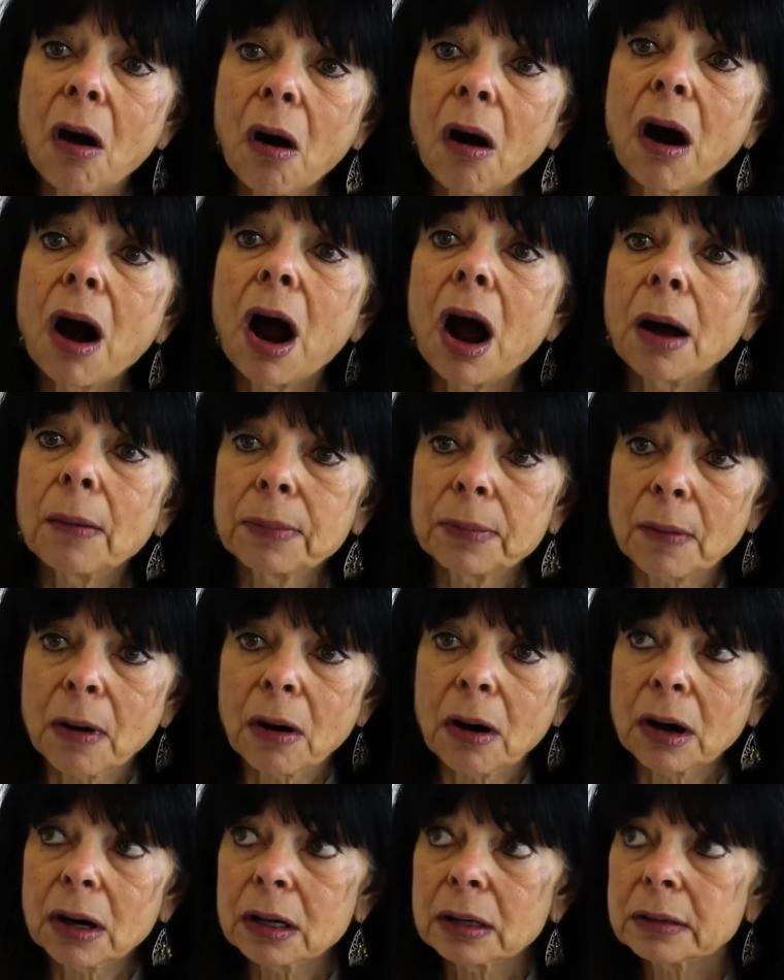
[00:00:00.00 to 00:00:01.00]
our, op
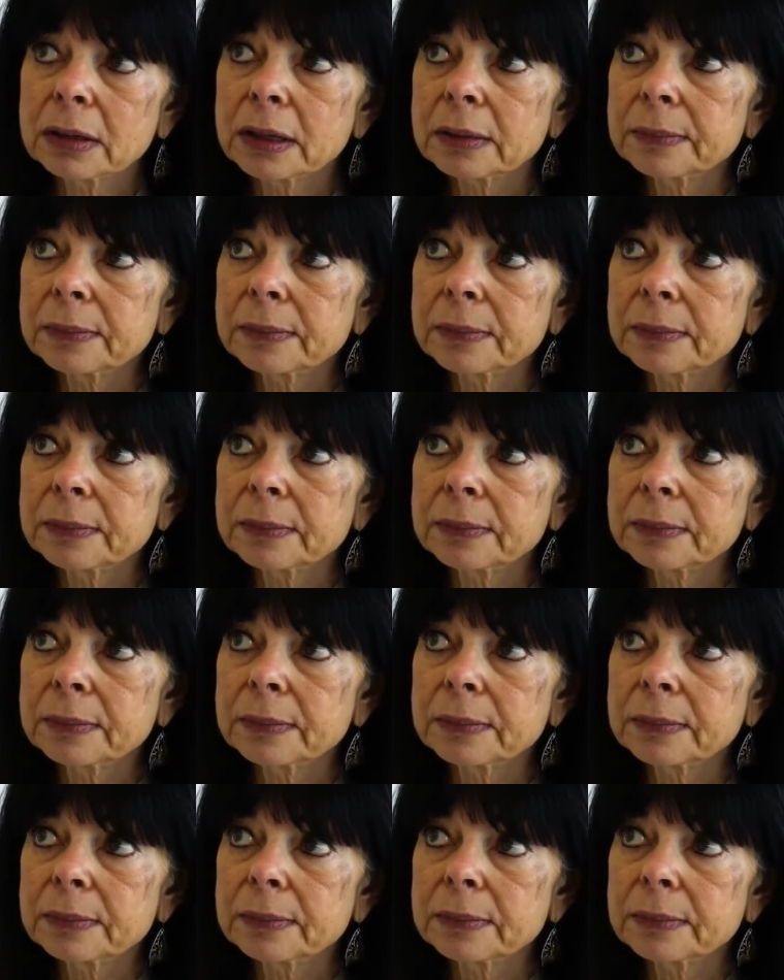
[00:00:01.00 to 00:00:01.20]
our